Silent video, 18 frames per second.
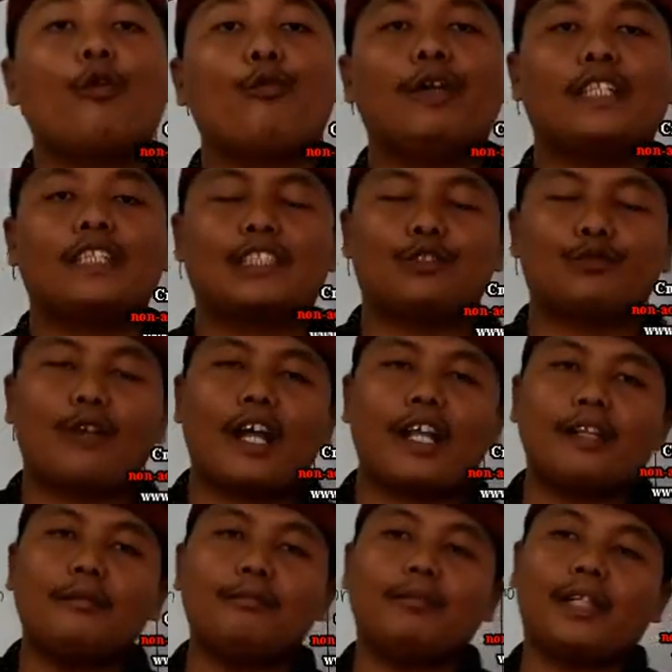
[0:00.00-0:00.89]
which
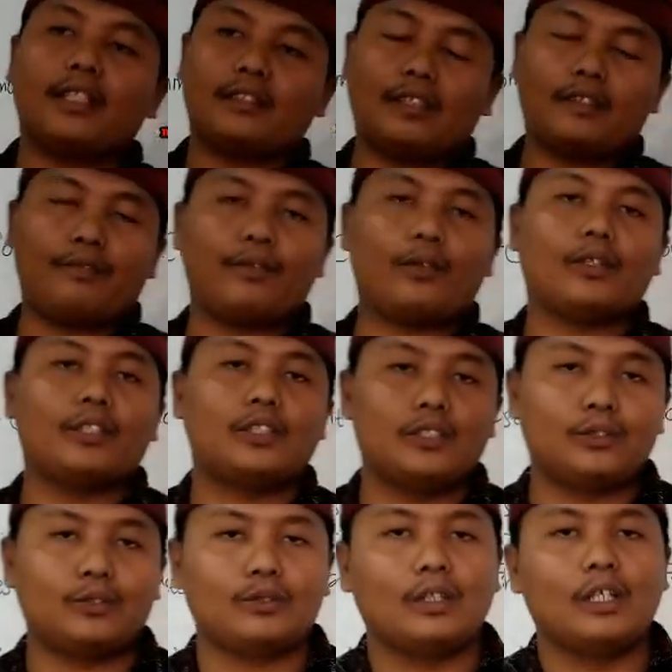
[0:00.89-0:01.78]
one better for
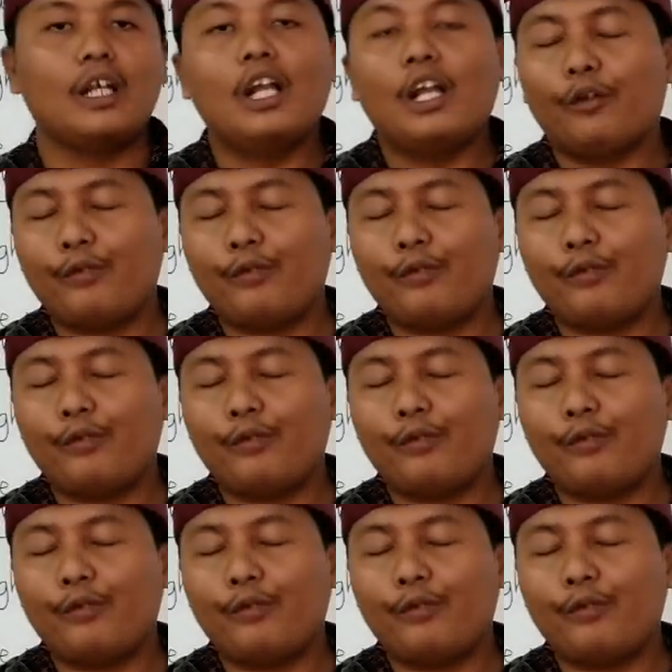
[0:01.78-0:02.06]
you,